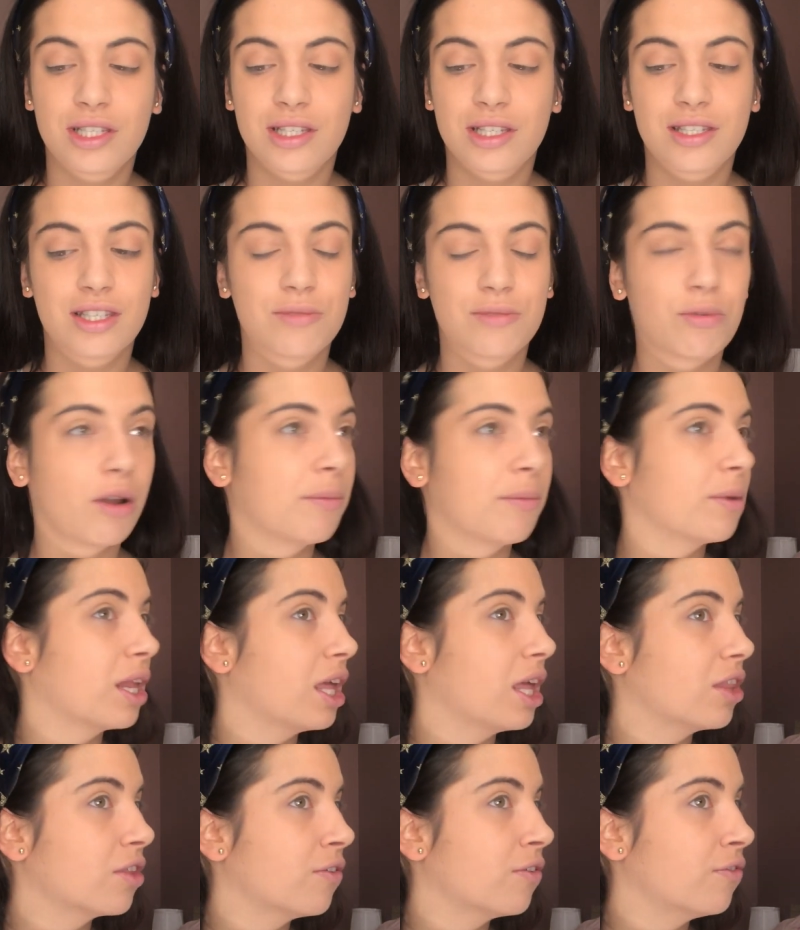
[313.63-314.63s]
This is
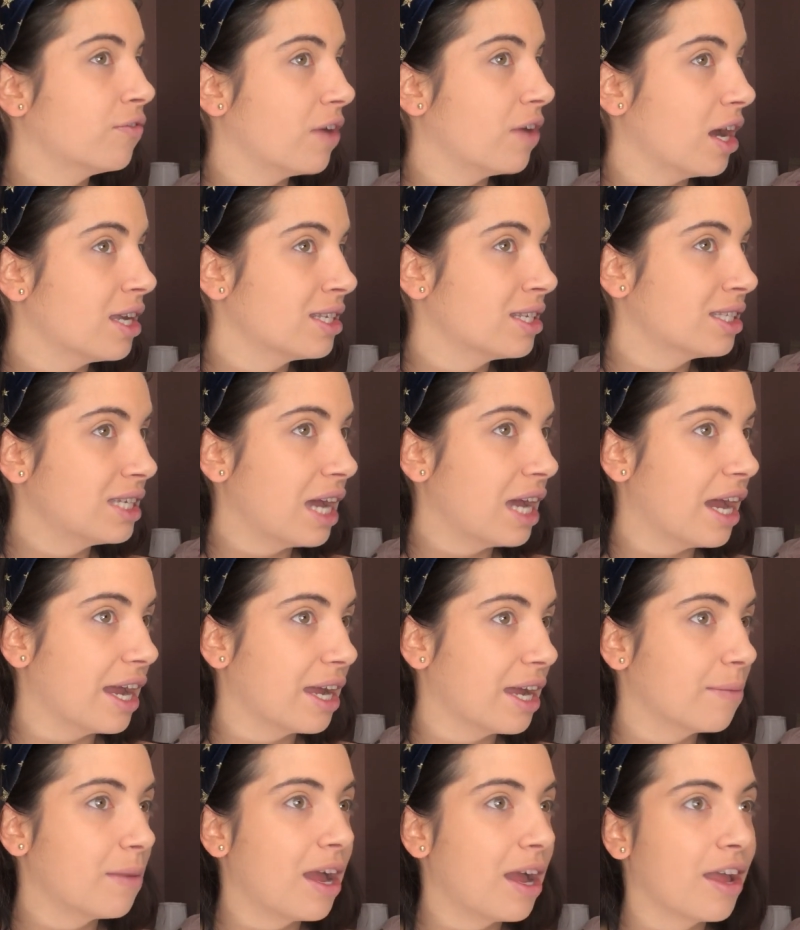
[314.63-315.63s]
probably the first
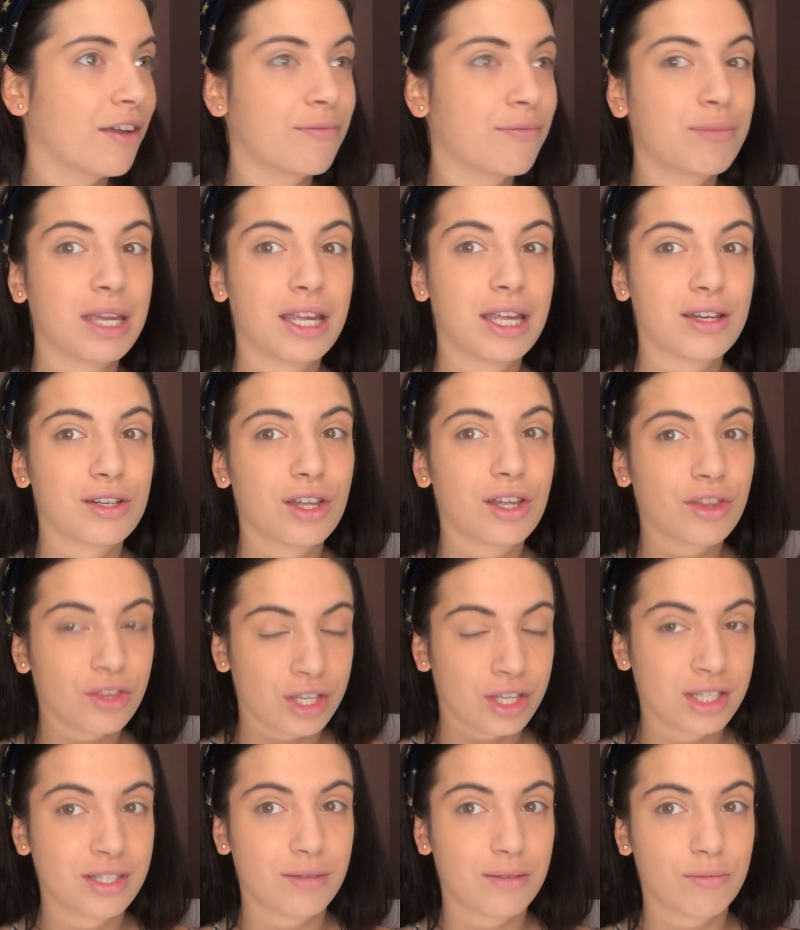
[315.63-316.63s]
time I have been
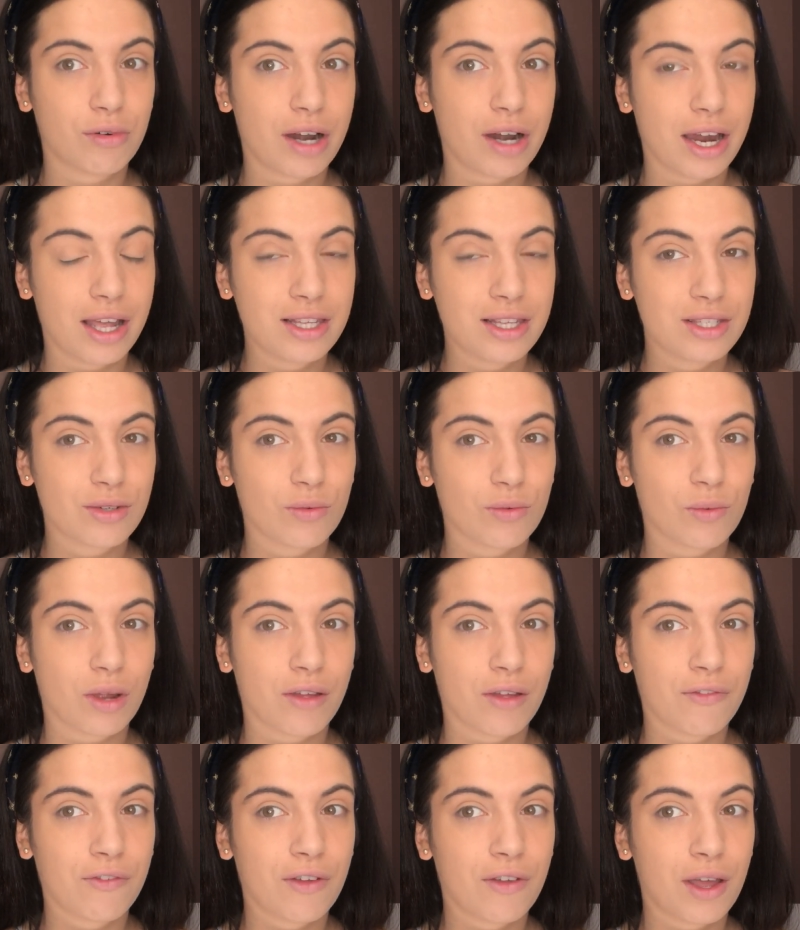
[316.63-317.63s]
this impressed
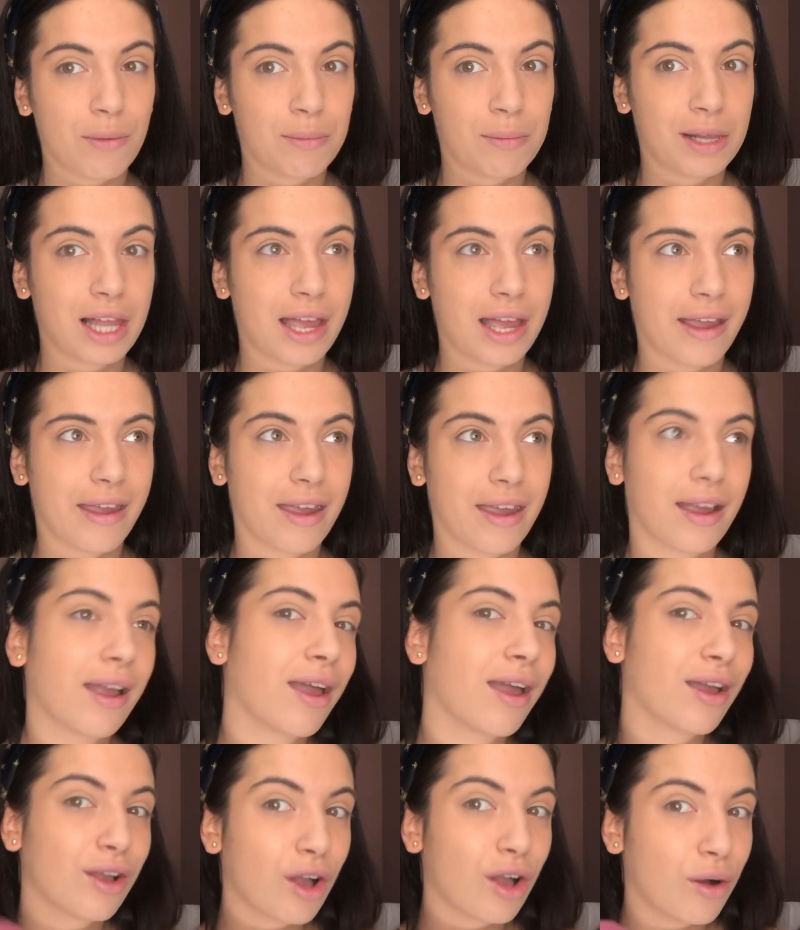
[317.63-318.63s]
with applying
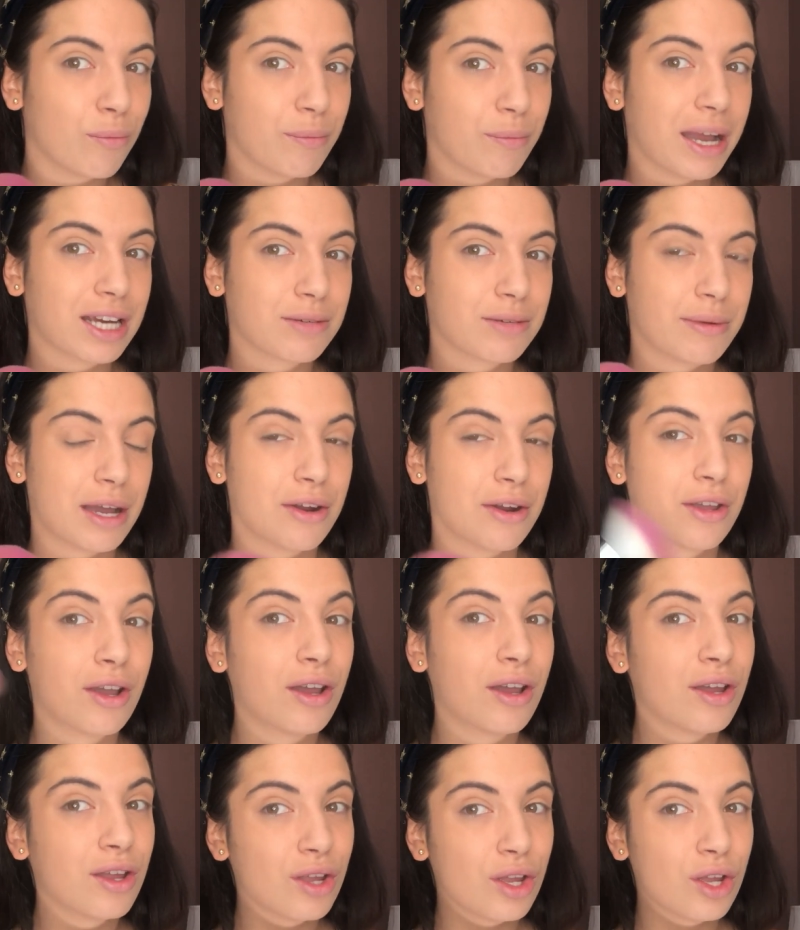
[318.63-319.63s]
compact
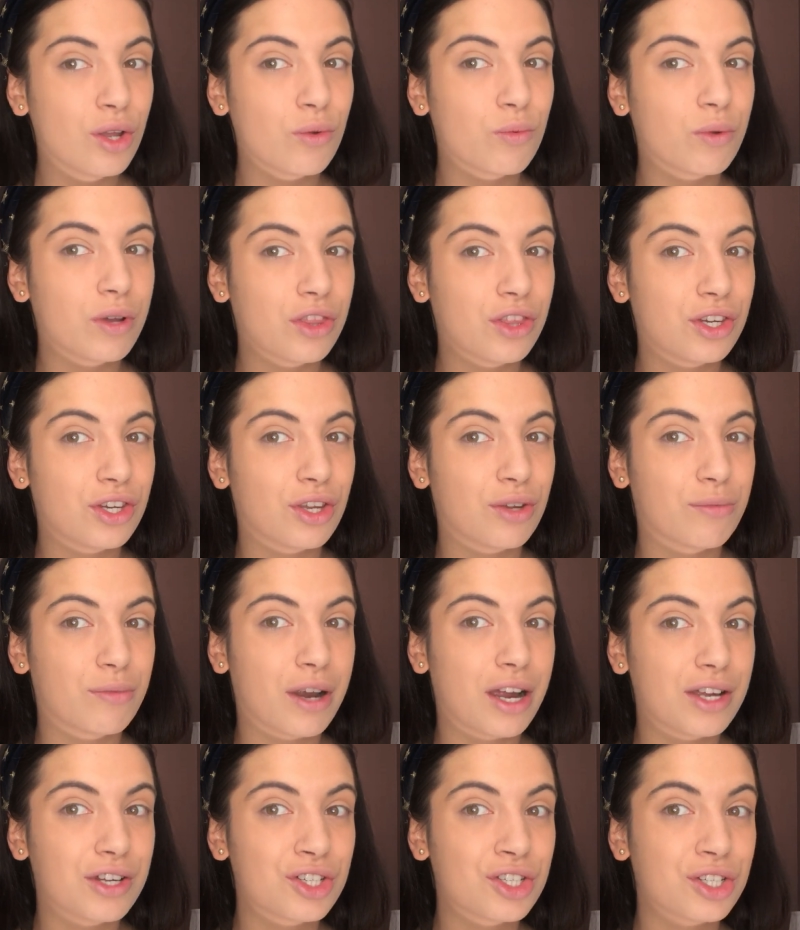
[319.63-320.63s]
powder with a new
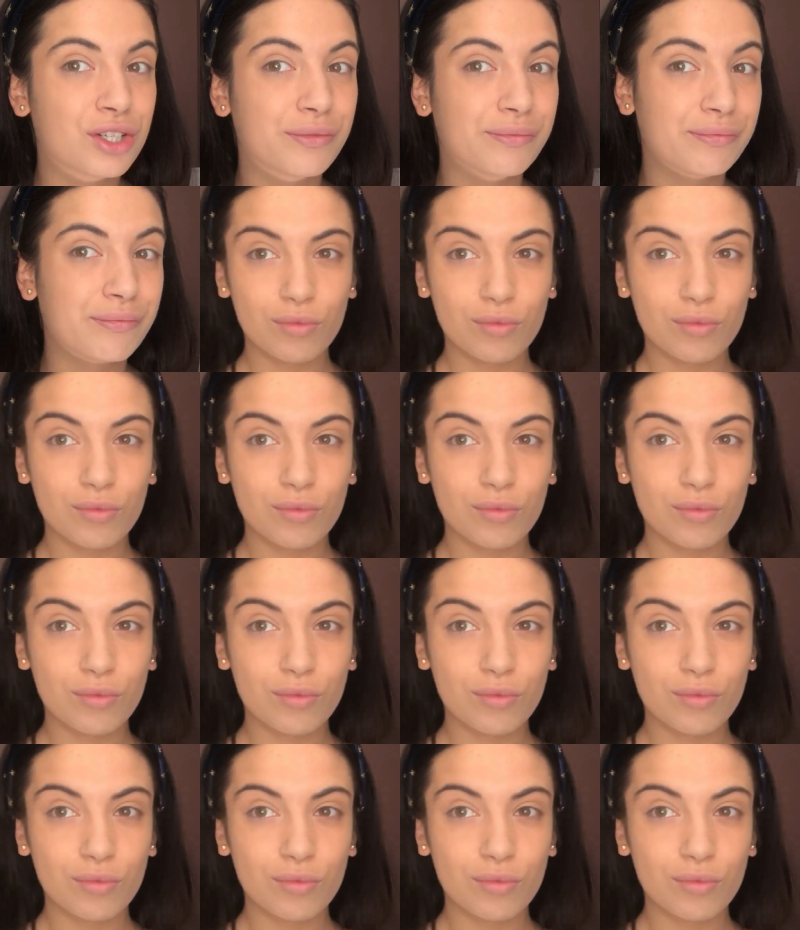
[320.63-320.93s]
brush.